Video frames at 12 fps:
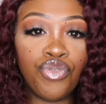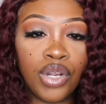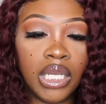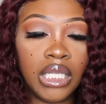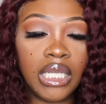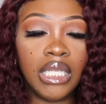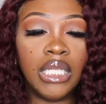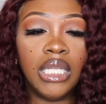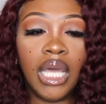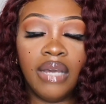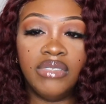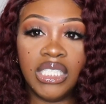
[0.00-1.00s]
really
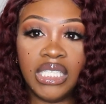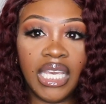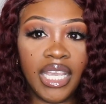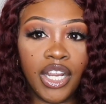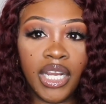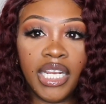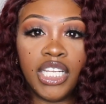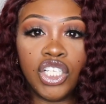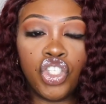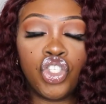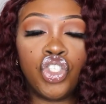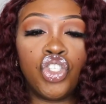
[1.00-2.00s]
love this hair it
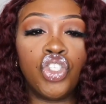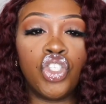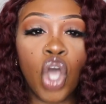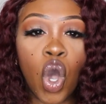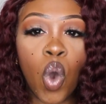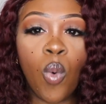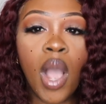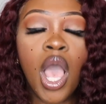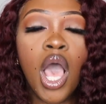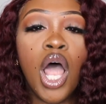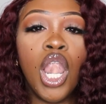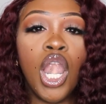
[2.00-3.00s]
is so
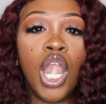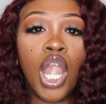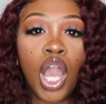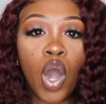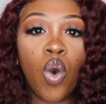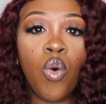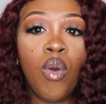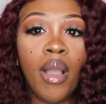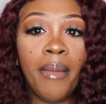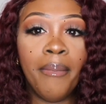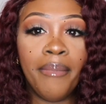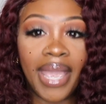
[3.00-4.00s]
low
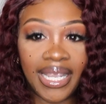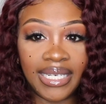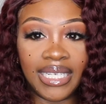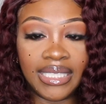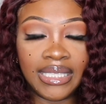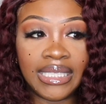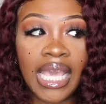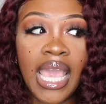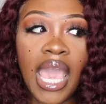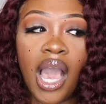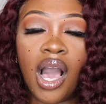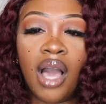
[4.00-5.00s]
maintenance
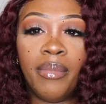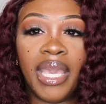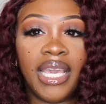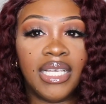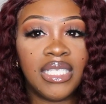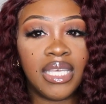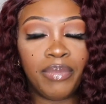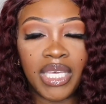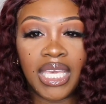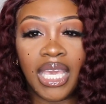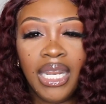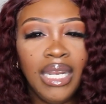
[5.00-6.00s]
um, and to
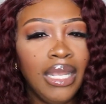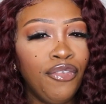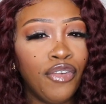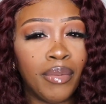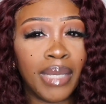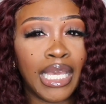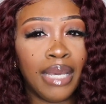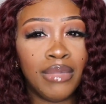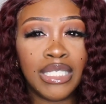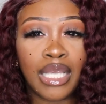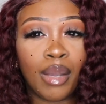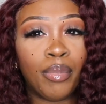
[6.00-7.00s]
be getting it from
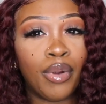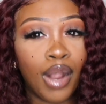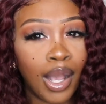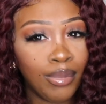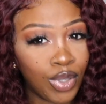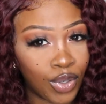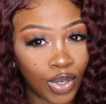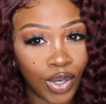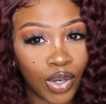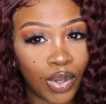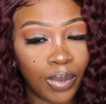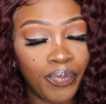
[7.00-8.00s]
Amazon Prime
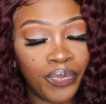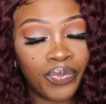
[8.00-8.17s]
girl